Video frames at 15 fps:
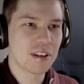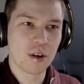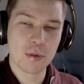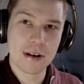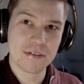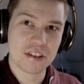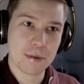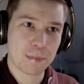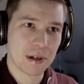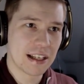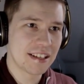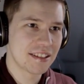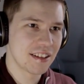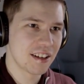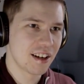like we have
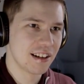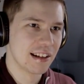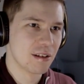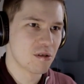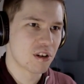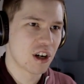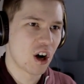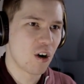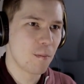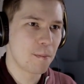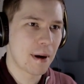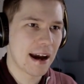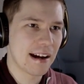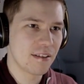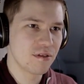depleted our little
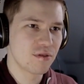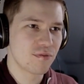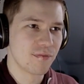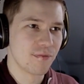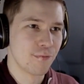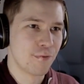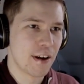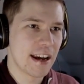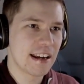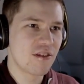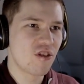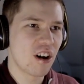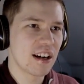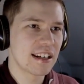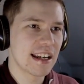compound vein
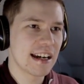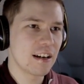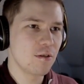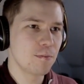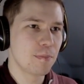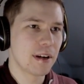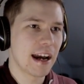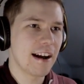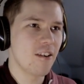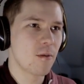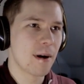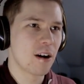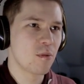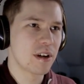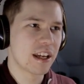right now. But how
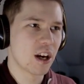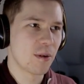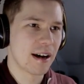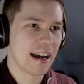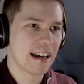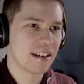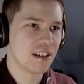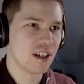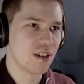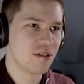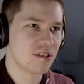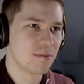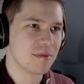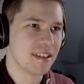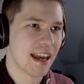about we go ahead and
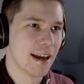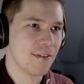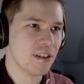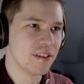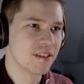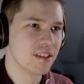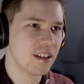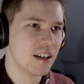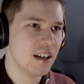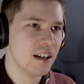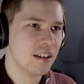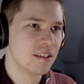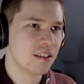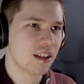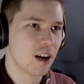use some tethers
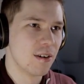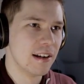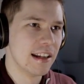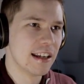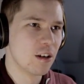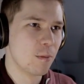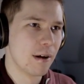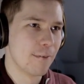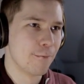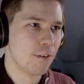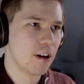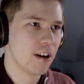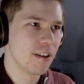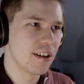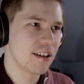to go a little bit
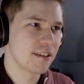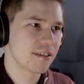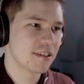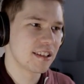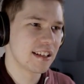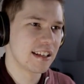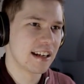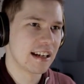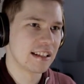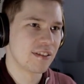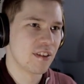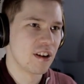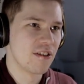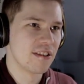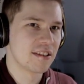further, seeing as
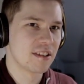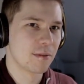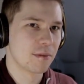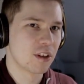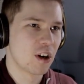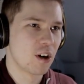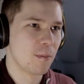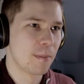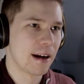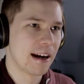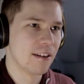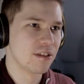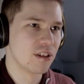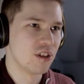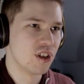there is some
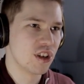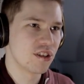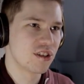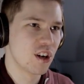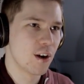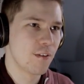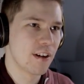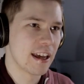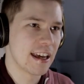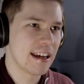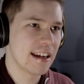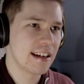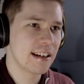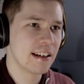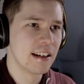compound just over
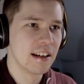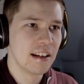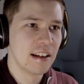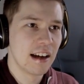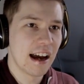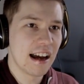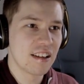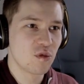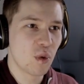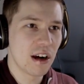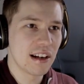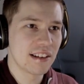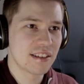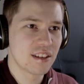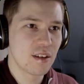here, as
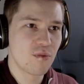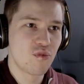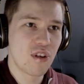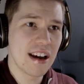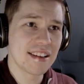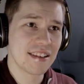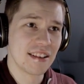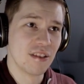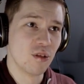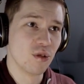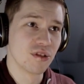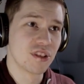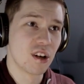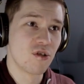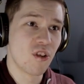well as some resin
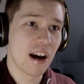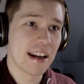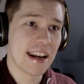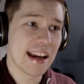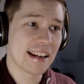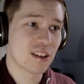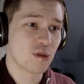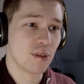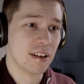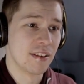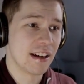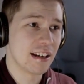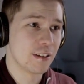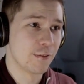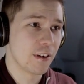also right next to it.
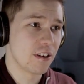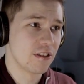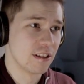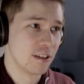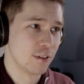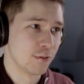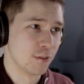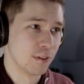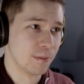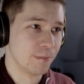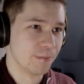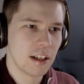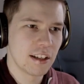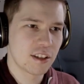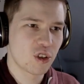That is very useful.
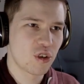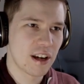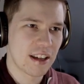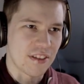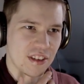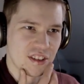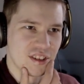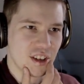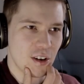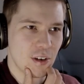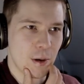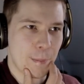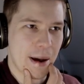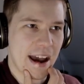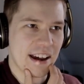Let's create the
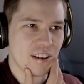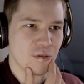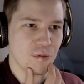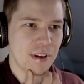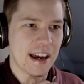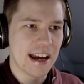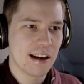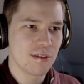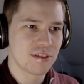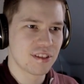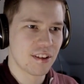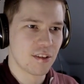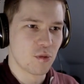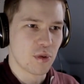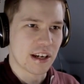solar panel now
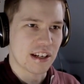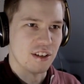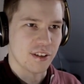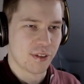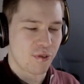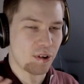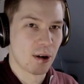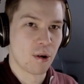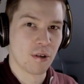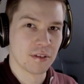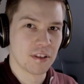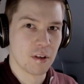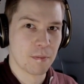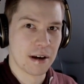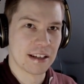so that we can just throw it
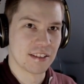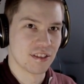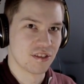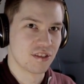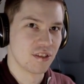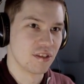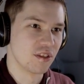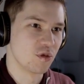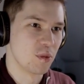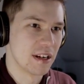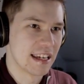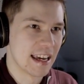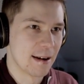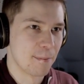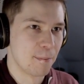onto the base as soon as we
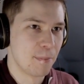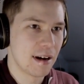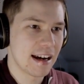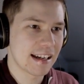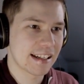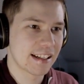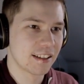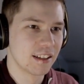get back.